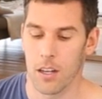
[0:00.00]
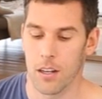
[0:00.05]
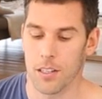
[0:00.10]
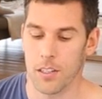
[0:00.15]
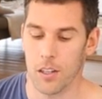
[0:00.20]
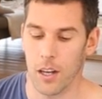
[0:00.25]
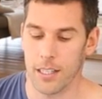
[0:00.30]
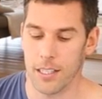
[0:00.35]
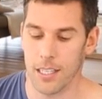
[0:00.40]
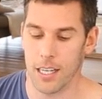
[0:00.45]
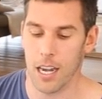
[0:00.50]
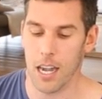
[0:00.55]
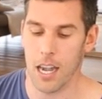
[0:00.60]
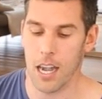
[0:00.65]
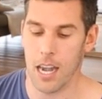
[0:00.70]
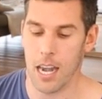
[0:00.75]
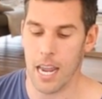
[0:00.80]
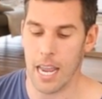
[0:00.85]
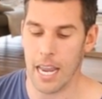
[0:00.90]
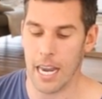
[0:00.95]
so I
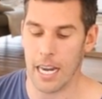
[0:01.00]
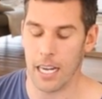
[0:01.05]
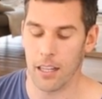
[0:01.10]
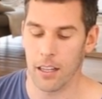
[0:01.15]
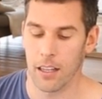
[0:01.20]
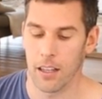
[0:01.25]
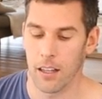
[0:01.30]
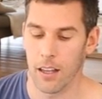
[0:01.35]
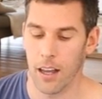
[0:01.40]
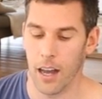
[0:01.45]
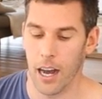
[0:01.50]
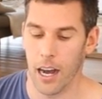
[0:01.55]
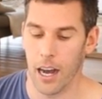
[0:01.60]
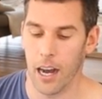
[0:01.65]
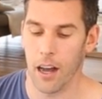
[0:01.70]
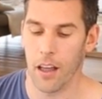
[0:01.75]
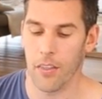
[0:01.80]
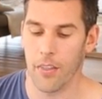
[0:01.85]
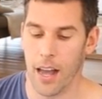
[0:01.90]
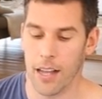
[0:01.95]
didn't need
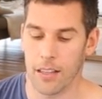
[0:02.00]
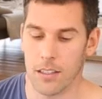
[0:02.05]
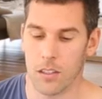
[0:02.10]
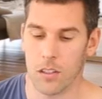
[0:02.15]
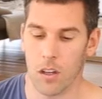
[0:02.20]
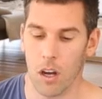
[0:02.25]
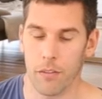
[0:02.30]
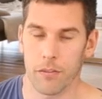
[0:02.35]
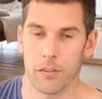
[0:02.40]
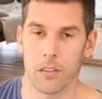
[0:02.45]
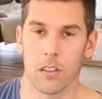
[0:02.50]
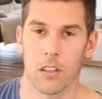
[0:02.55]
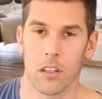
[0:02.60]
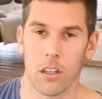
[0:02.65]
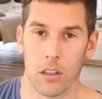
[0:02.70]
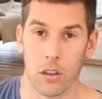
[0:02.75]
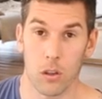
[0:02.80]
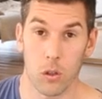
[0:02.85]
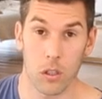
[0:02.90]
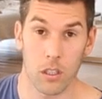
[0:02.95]
that soft
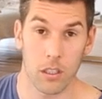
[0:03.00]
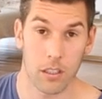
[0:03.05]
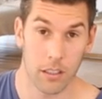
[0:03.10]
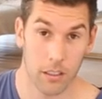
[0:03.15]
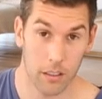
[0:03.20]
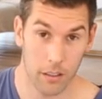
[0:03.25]
look